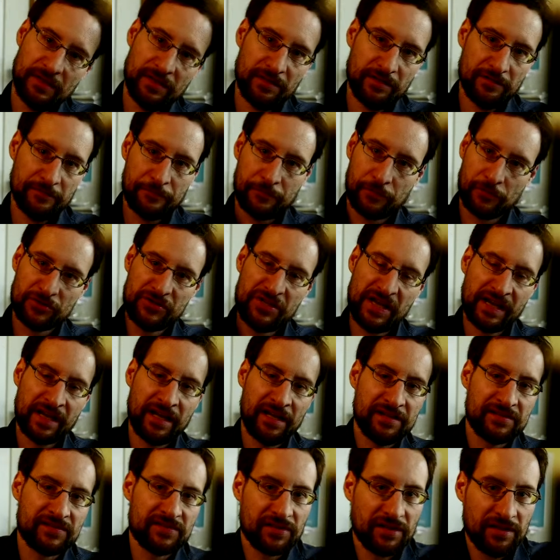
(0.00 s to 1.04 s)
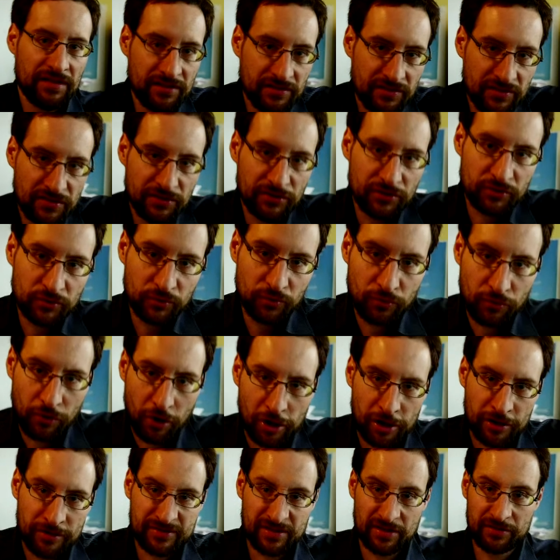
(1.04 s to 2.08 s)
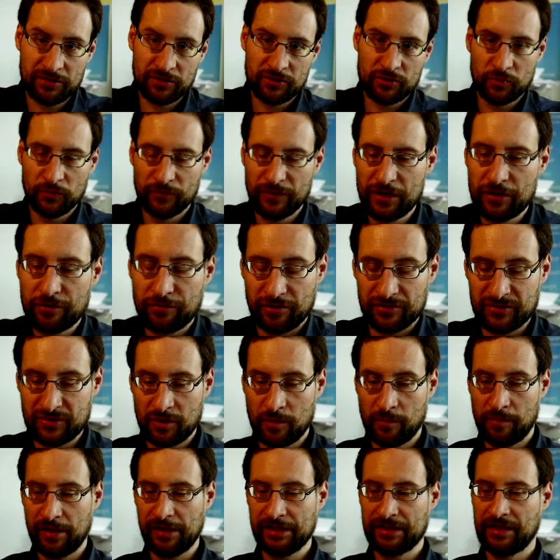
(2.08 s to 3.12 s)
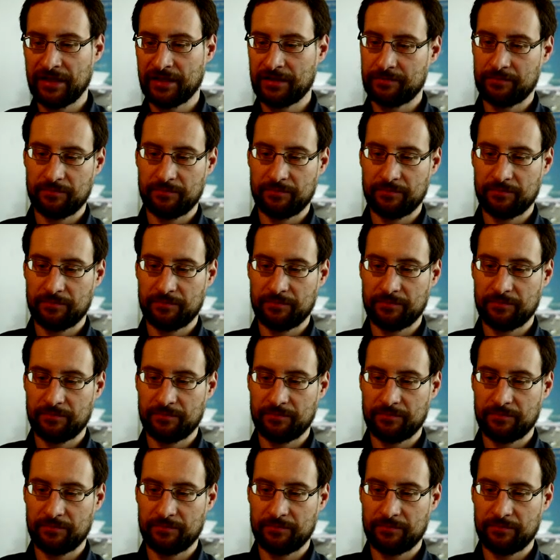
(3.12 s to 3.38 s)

for decades in T2, Rock Linux and T2, we cross-compiled